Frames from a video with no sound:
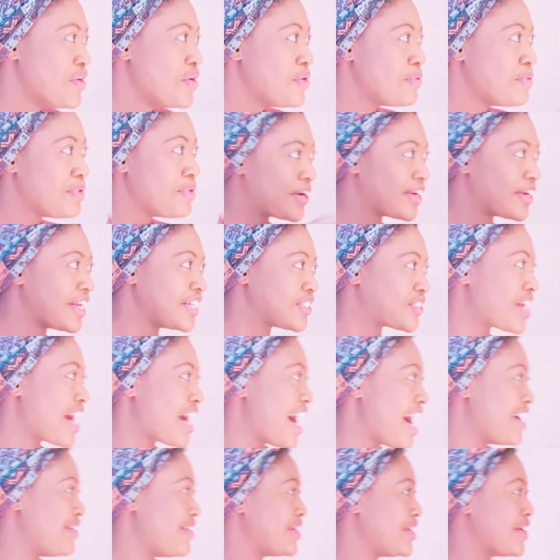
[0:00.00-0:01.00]
we're gonna
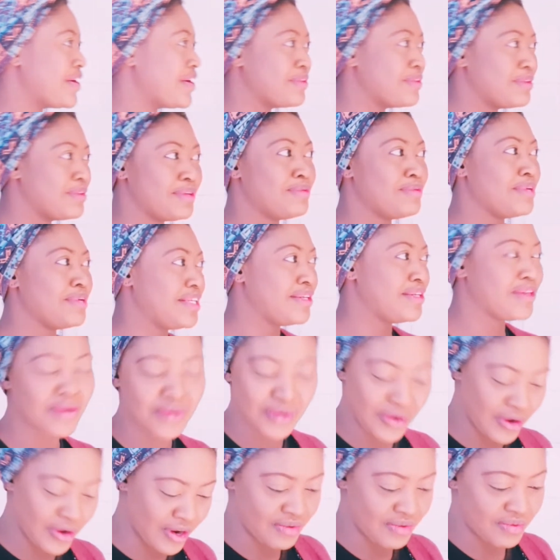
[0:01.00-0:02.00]
try, you know, we, we
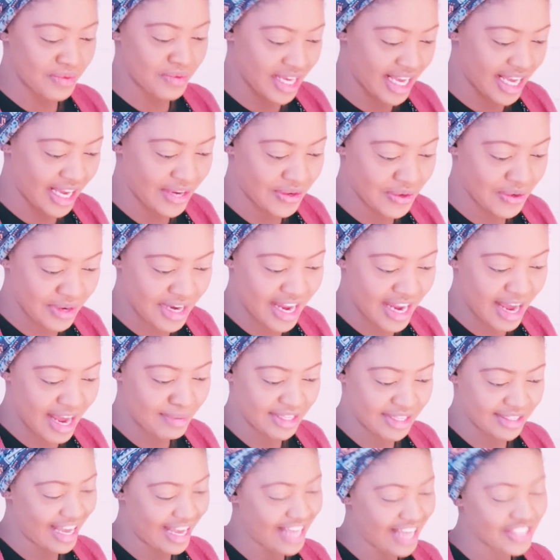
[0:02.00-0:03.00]
don't know if we can do that,
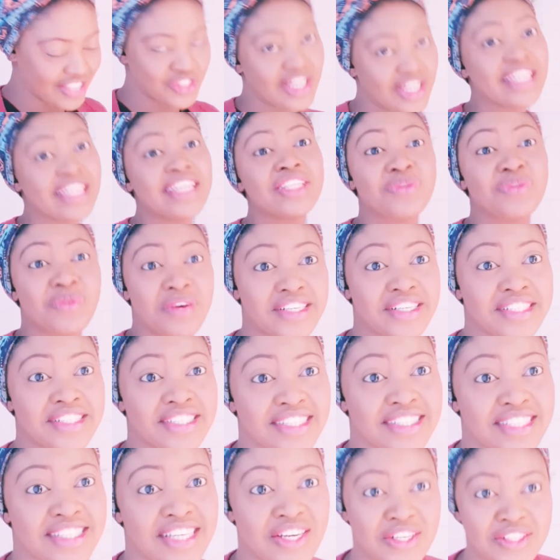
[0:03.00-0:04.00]
but actually it
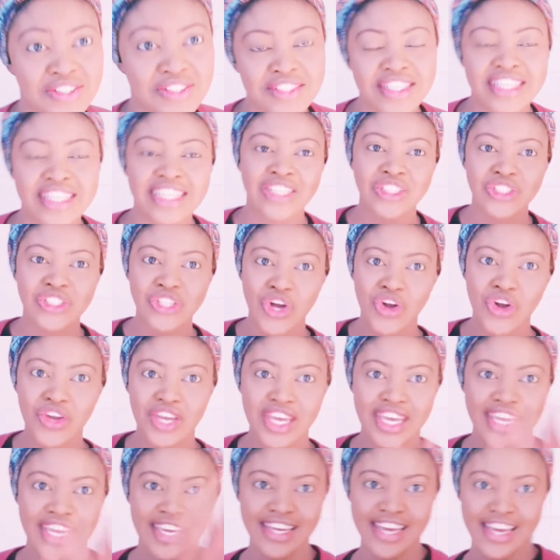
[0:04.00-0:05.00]
works, you know.
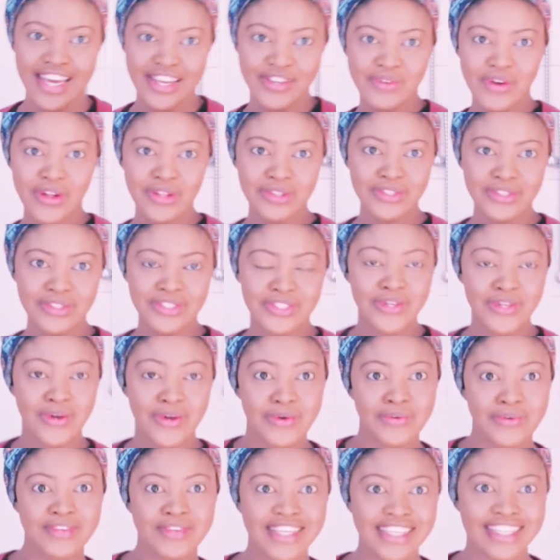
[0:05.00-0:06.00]
Talking and
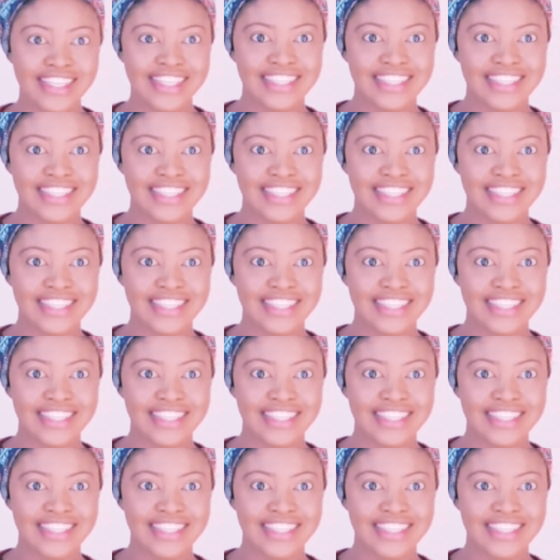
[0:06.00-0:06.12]
also really...